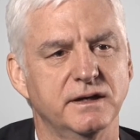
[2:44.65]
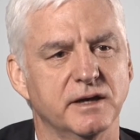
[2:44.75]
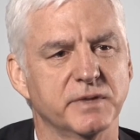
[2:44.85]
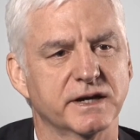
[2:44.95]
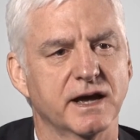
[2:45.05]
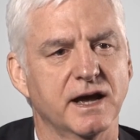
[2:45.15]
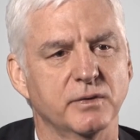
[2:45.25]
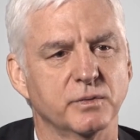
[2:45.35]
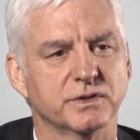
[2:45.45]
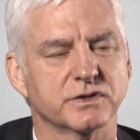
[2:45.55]

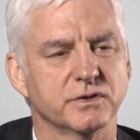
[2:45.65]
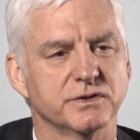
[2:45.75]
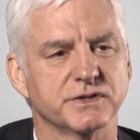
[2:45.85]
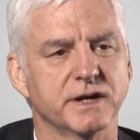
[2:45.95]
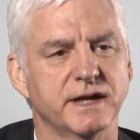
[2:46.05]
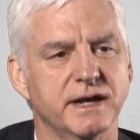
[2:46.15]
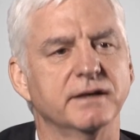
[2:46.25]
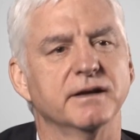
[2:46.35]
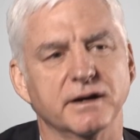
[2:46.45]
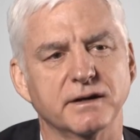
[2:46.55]
Macau, and with tourists not
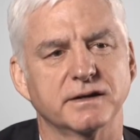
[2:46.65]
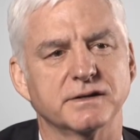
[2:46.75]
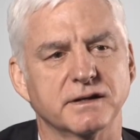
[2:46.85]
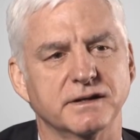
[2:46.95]
heading there,